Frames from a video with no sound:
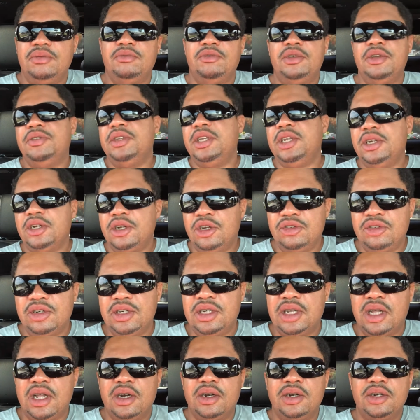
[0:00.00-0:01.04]

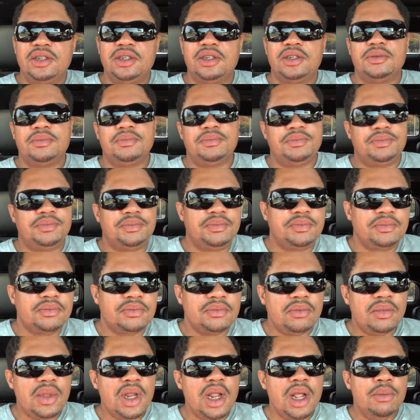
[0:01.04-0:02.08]
$1,500.
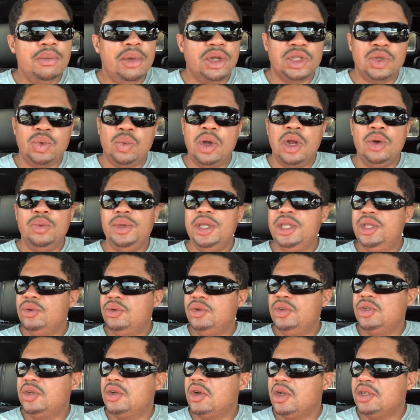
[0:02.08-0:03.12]
But the one we
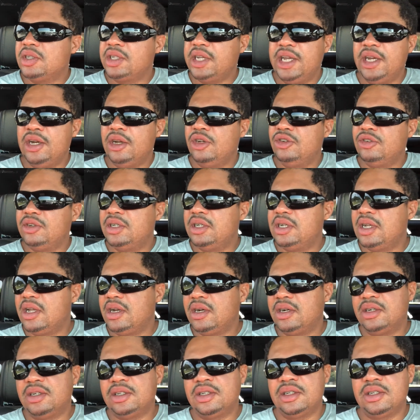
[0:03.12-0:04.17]
use costs
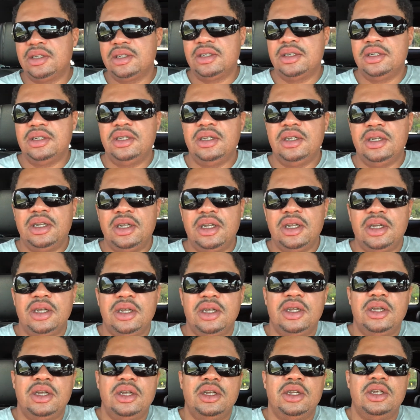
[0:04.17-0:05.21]
$800.
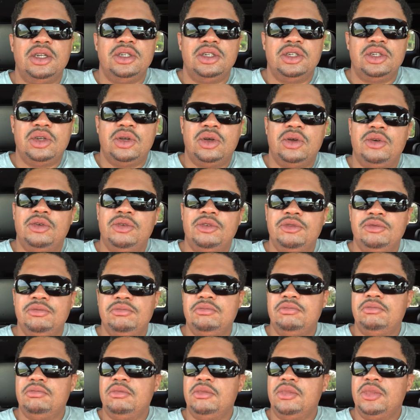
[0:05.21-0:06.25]
So
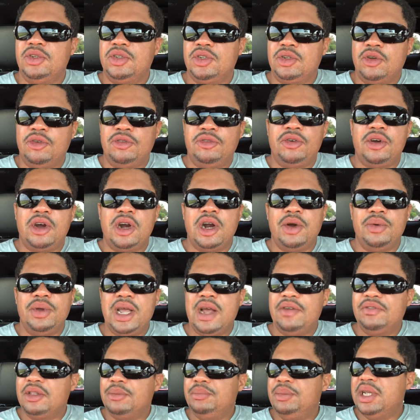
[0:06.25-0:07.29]
far we
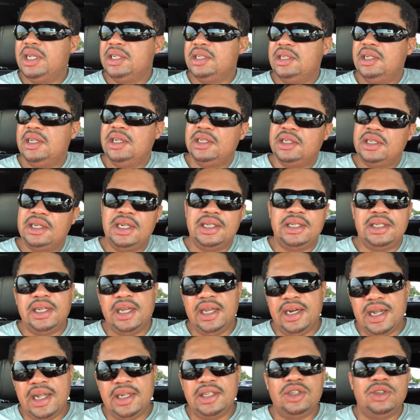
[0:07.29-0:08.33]
have the business. Let's say
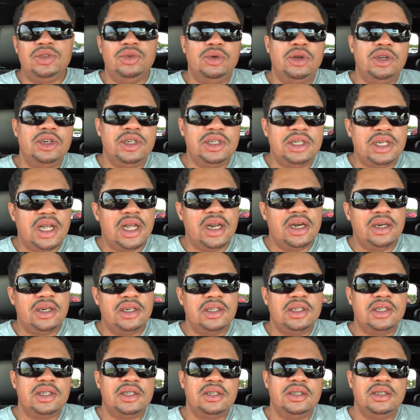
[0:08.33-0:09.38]
that's
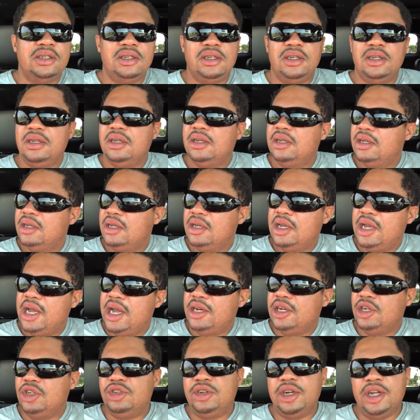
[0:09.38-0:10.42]
$200,
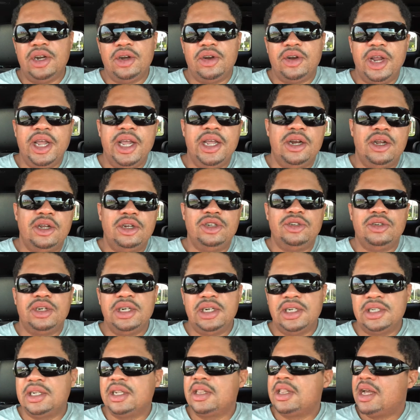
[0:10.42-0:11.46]
and the trailer $800.
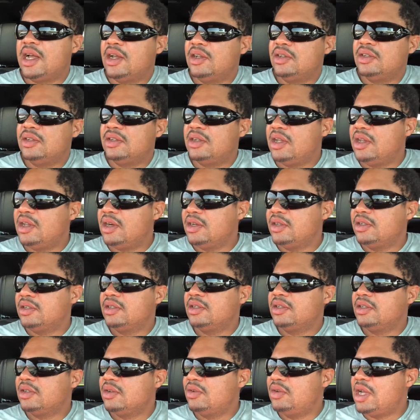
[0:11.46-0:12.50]
It's $1,000.
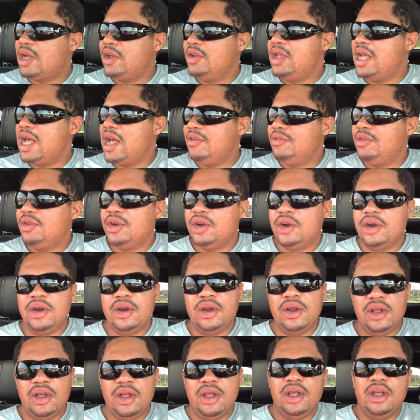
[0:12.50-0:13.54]
So now you have your
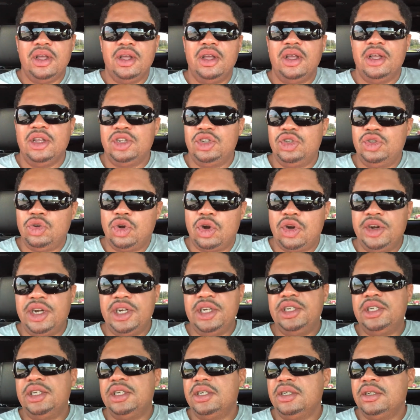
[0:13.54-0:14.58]

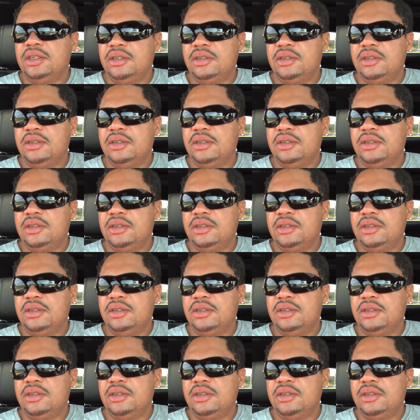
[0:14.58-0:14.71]
storage,